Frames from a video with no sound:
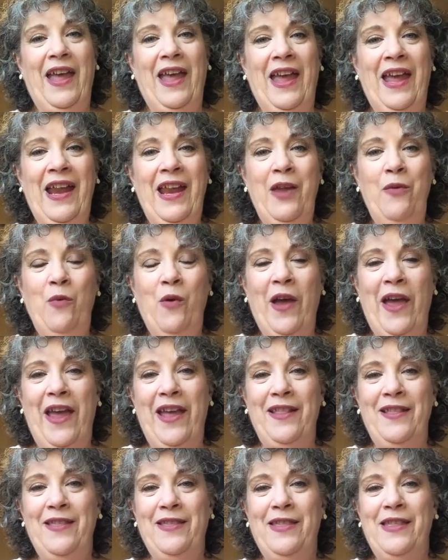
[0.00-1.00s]

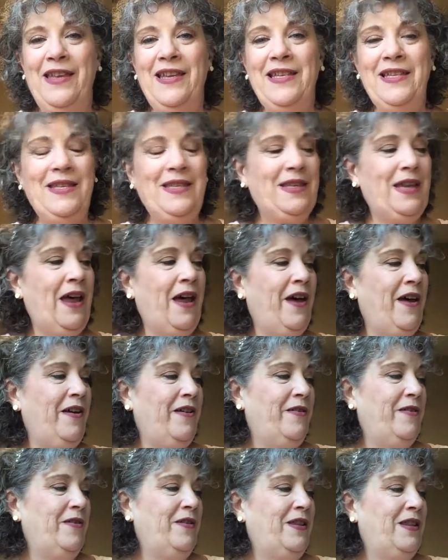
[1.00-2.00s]
anyway, this
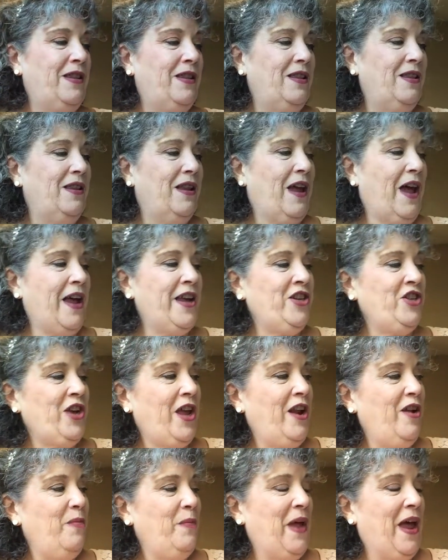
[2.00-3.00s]

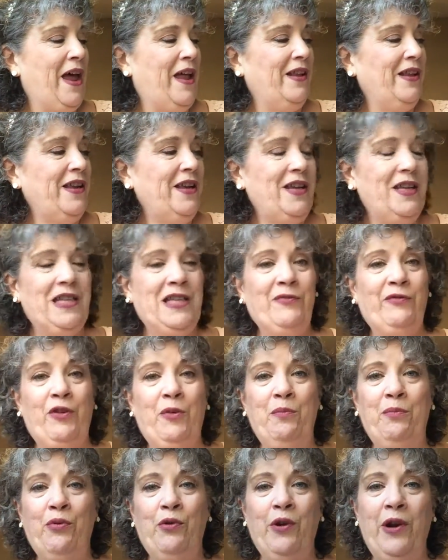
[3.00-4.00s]
eyeshadow palette is
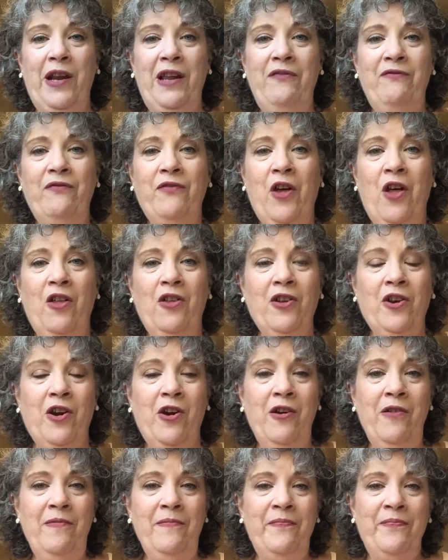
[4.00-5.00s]
from Pretty
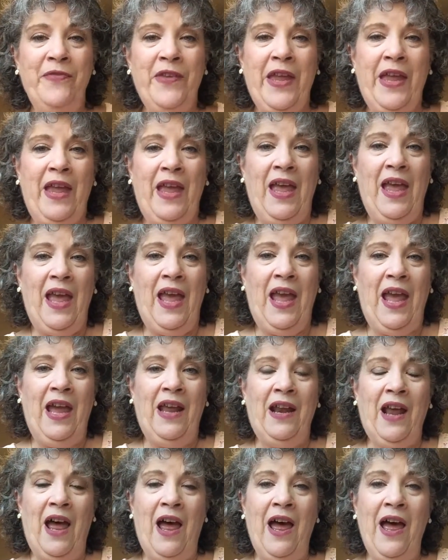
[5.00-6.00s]
Vulgar.
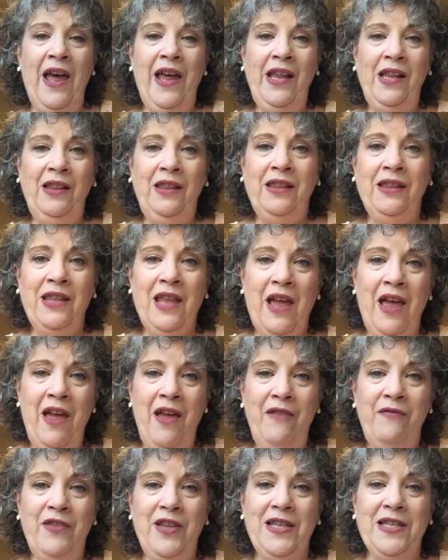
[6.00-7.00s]
And I
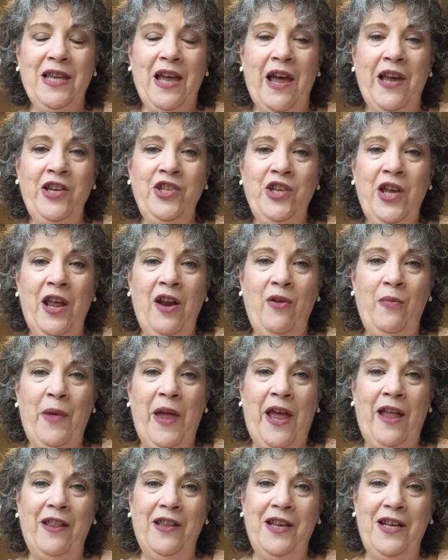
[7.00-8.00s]
love this eyeshadow
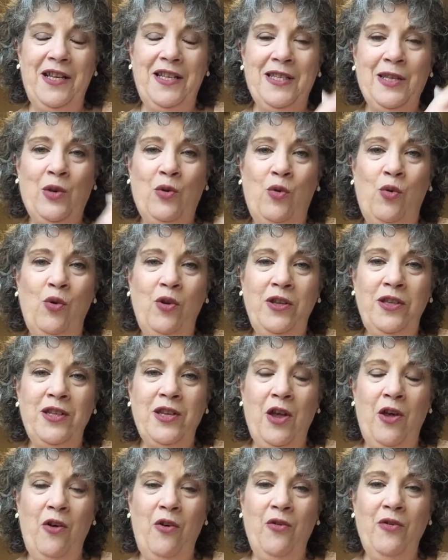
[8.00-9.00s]
palette. It's cool
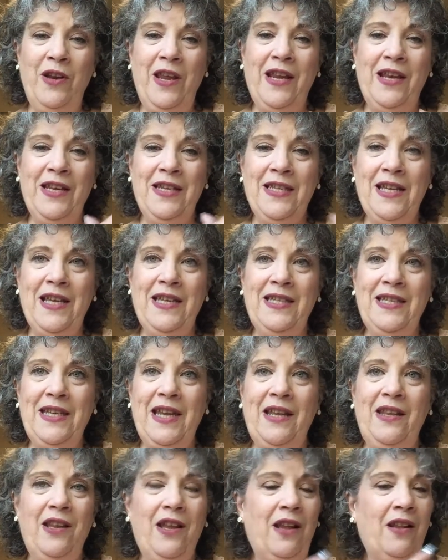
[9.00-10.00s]
tone, and as I
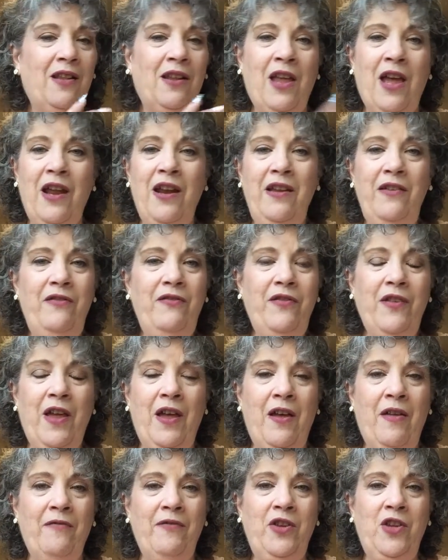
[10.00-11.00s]
said, a lot of
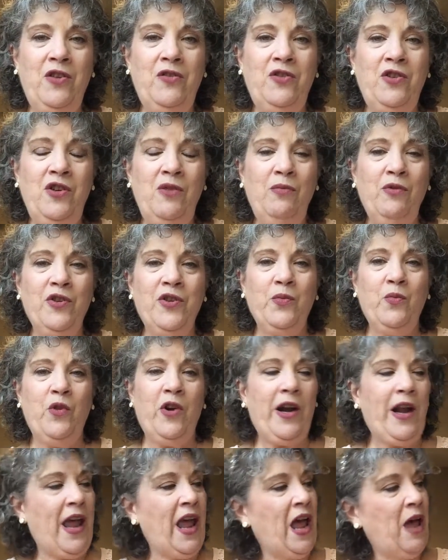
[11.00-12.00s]
YouTubers
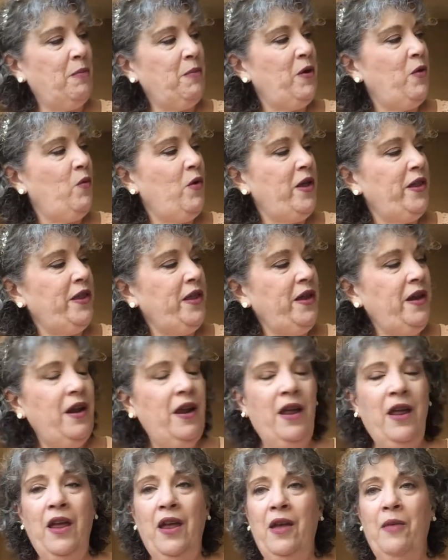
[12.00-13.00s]
weren't happy with it,